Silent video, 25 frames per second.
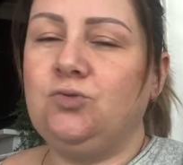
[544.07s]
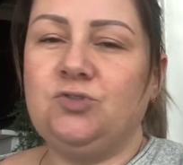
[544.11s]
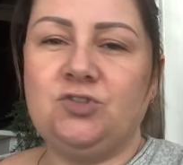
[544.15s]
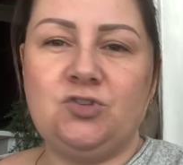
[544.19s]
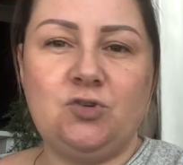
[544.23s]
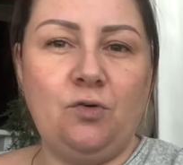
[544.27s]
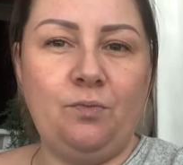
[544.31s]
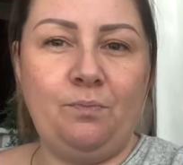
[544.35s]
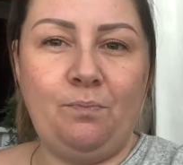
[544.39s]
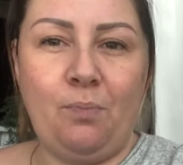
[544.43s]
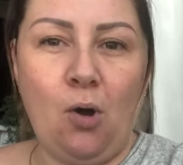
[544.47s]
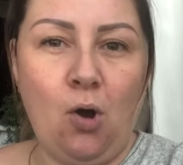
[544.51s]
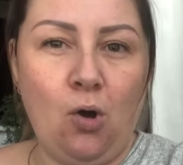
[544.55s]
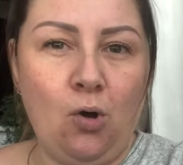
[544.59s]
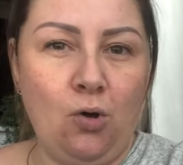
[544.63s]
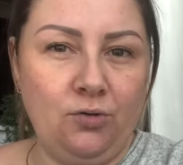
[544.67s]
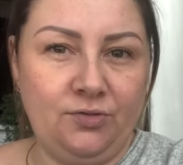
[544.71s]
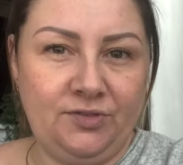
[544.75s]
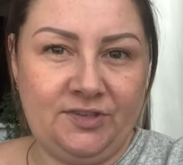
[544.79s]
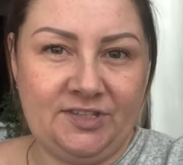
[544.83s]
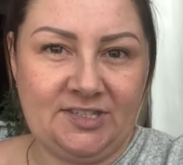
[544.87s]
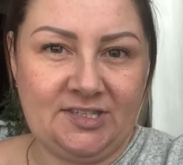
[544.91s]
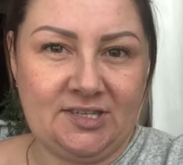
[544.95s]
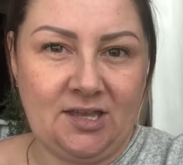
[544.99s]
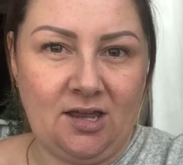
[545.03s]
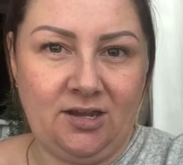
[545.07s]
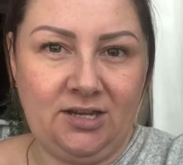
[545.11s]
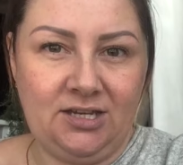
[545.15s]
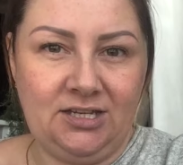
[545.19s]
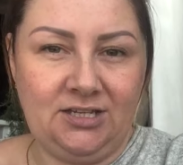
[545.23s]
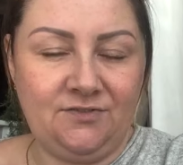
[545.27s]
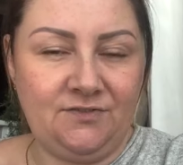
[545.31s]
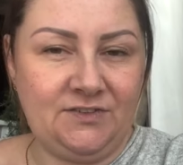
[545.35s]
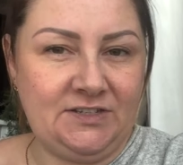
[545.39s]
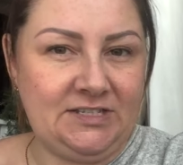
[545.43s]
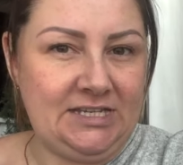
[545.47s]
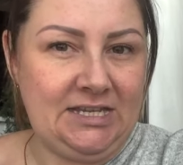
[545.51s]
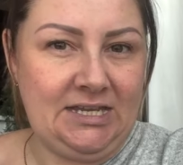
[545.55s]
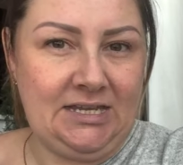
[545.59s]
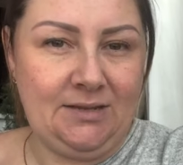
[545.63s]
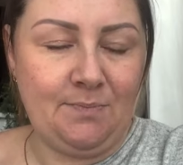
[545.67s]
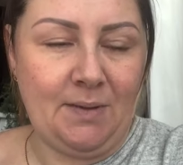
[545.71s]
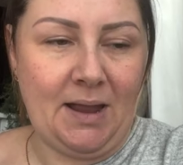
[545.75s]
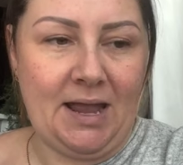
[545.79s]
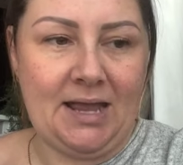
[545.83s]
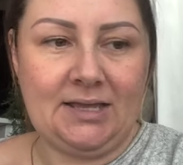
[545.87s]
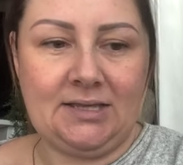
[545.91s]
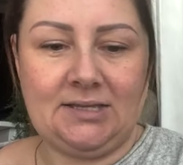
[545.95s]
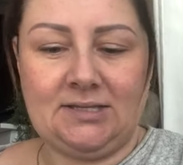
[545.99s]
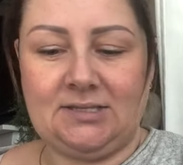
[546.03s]
sort of pot on the side for tea
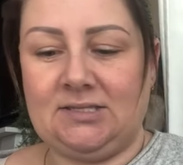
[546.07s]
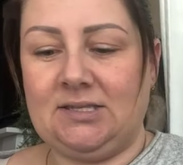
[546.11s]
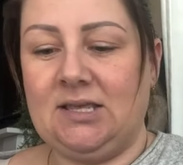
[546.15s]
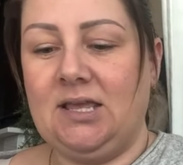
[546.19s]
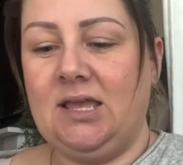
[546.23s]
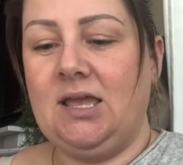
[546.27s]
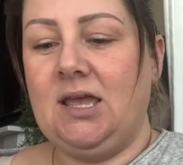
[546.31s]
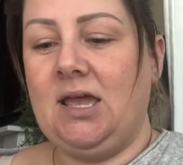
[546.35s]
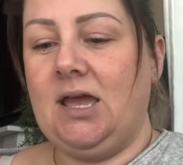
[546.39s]
bags.